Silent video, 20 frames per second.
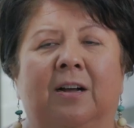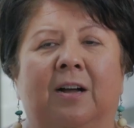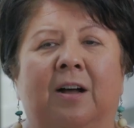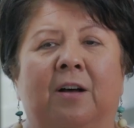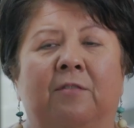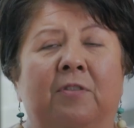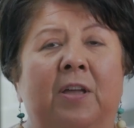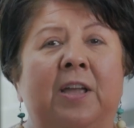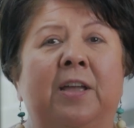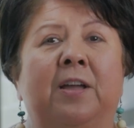
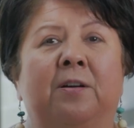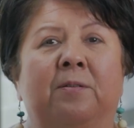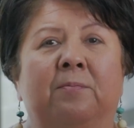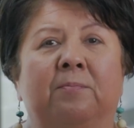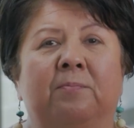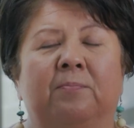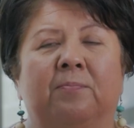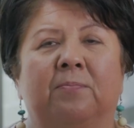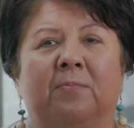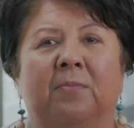of
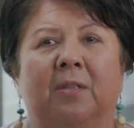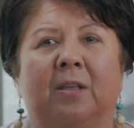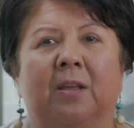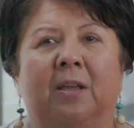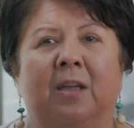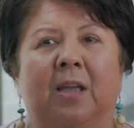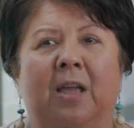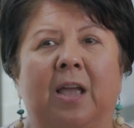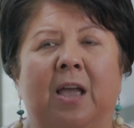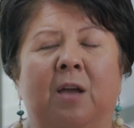him
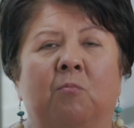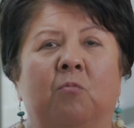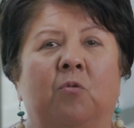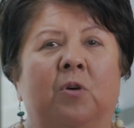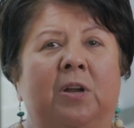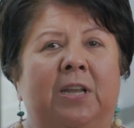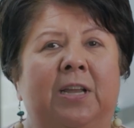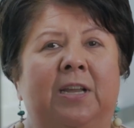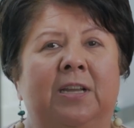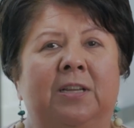and
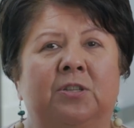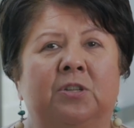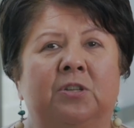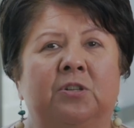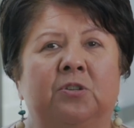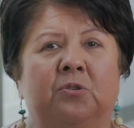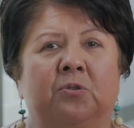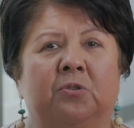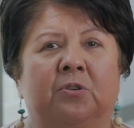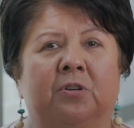what he's
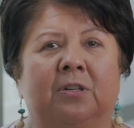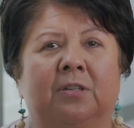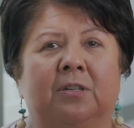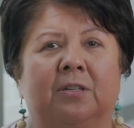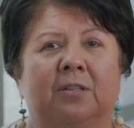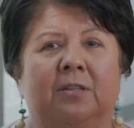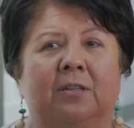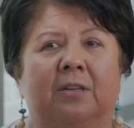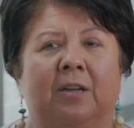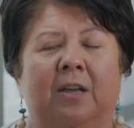endured,
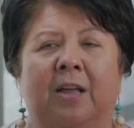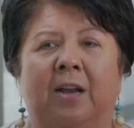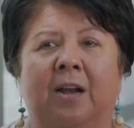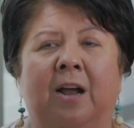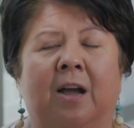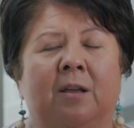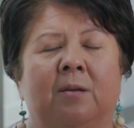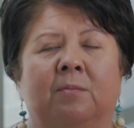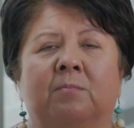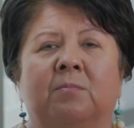and
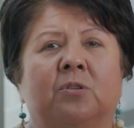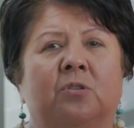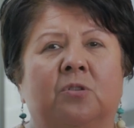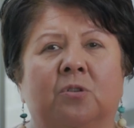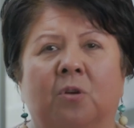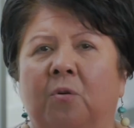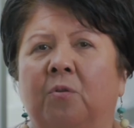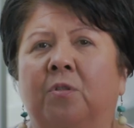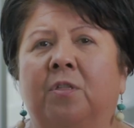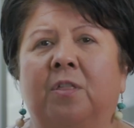I am
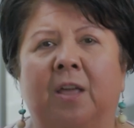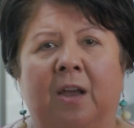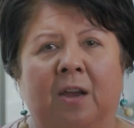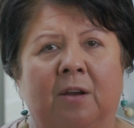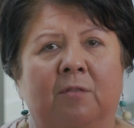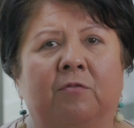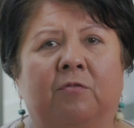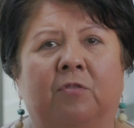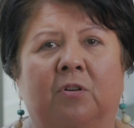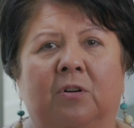so
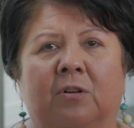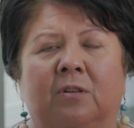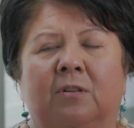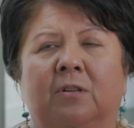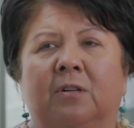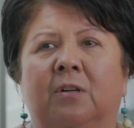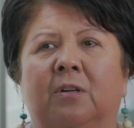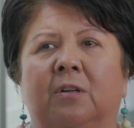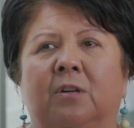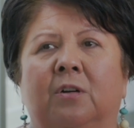thankful
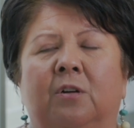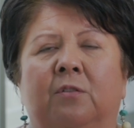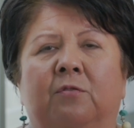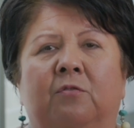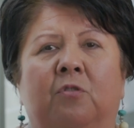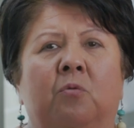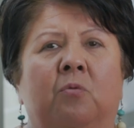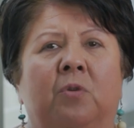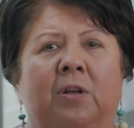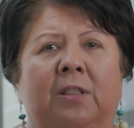
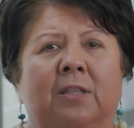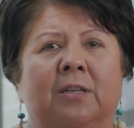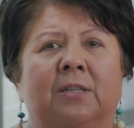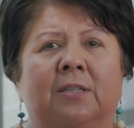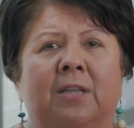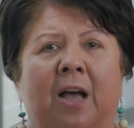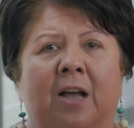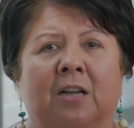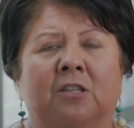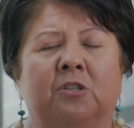for what
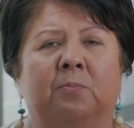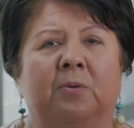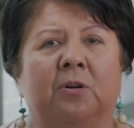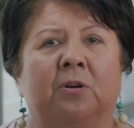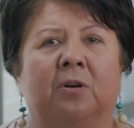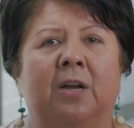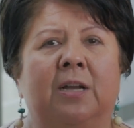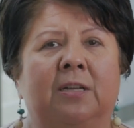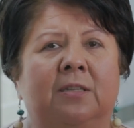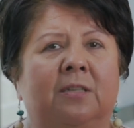this
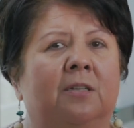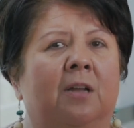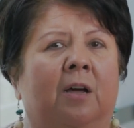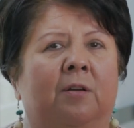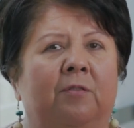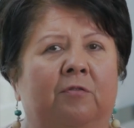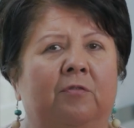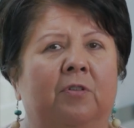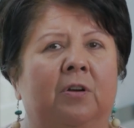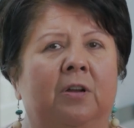hospital has
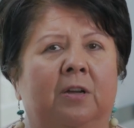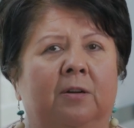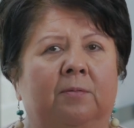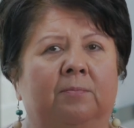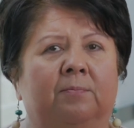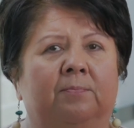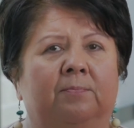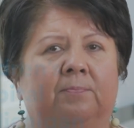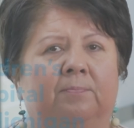done for him.